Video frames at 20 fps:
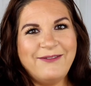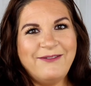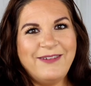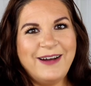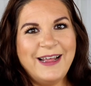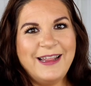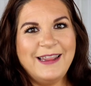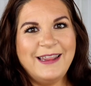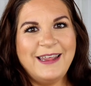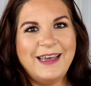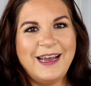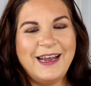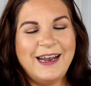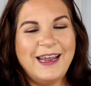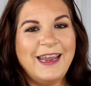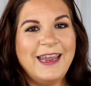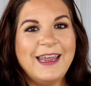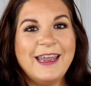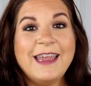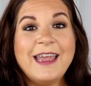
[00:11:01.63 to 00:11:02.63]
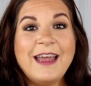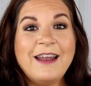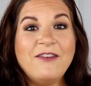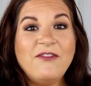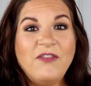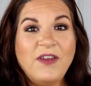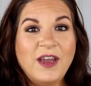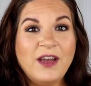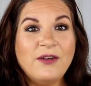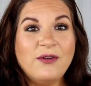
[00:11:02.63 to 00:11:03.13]
one that I again
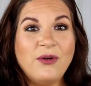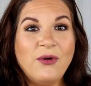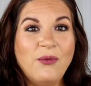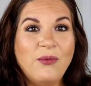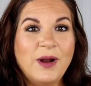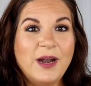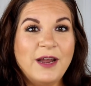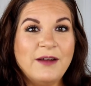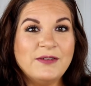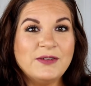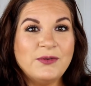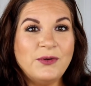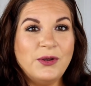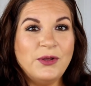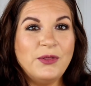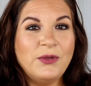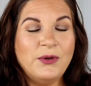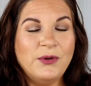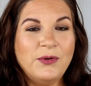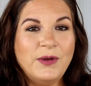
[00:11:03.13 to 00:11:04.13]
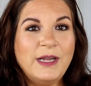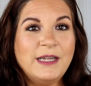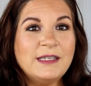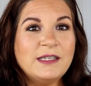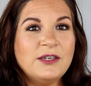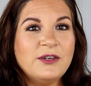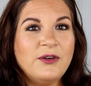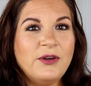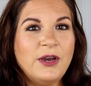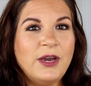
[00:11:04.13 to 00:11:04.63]
found when I was going through
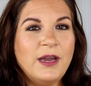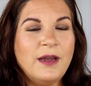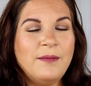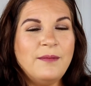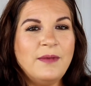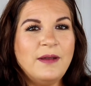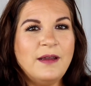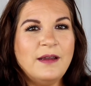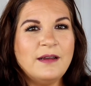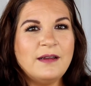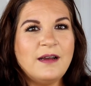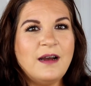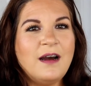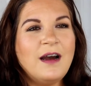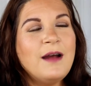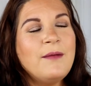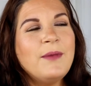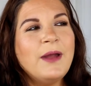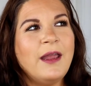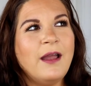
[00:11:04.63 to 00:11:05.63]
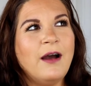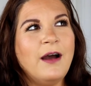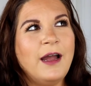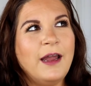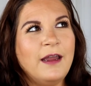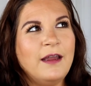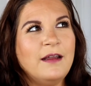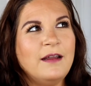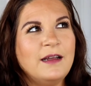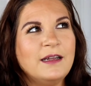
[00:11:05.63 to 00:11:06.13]
Instagram. It caught my
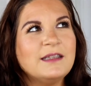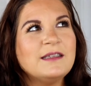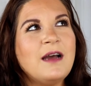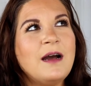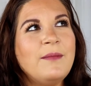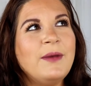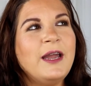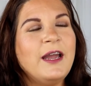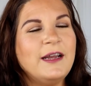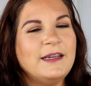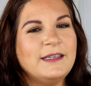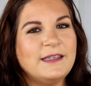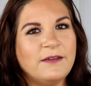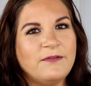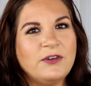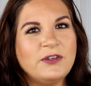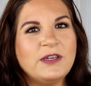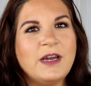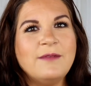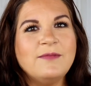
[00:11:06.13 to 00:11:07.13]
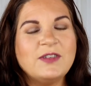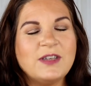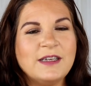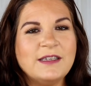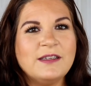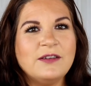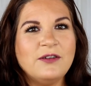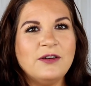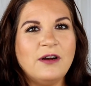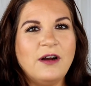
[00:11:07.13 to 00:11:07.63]
eye. It's caught my eye several times because
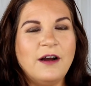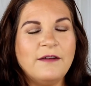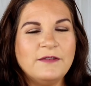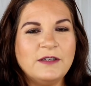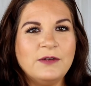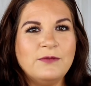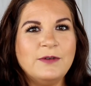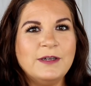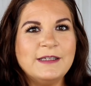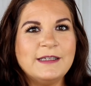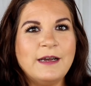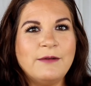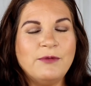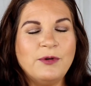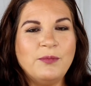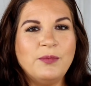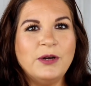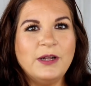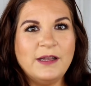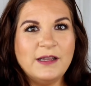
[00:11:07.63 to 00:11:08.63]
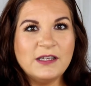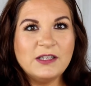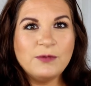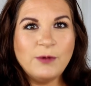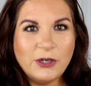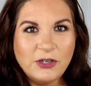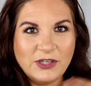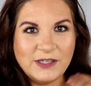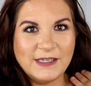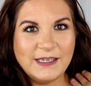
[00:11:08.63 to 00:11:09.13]
there are often ones that will put the
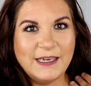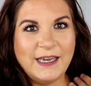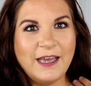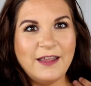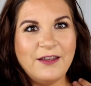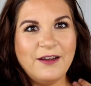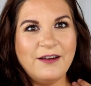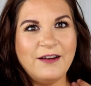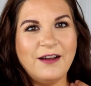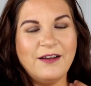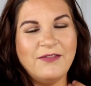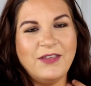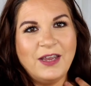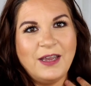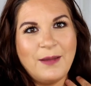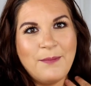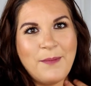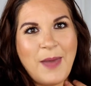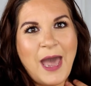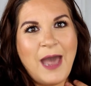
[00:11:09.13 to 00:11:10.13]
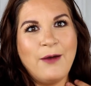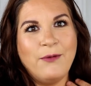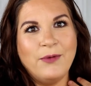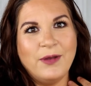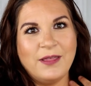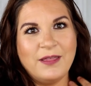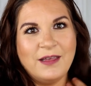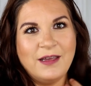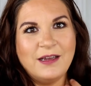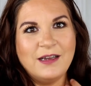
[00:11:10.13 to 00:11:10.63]
swatches together of like a matte
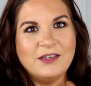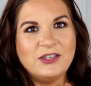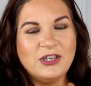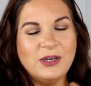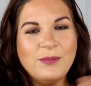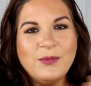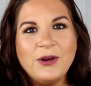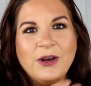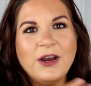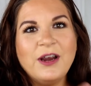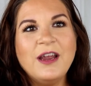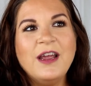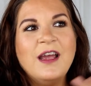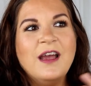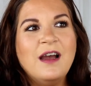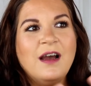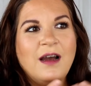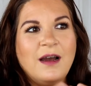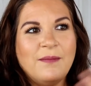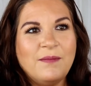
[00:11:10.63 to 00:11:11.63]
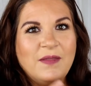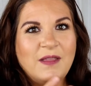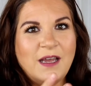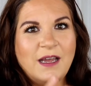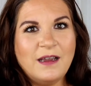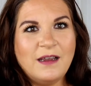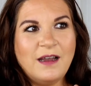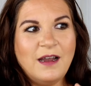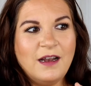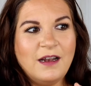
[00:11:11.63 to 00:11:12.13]
with a shimmer
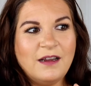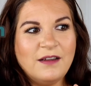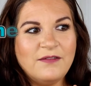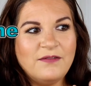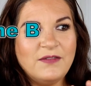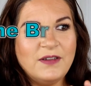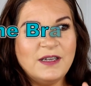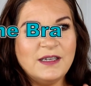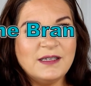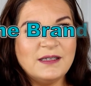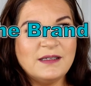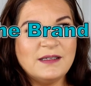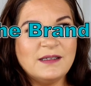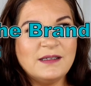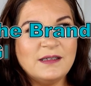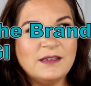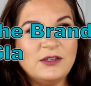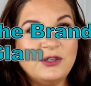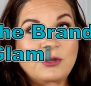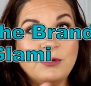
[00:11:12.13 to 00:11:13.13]
that kind of is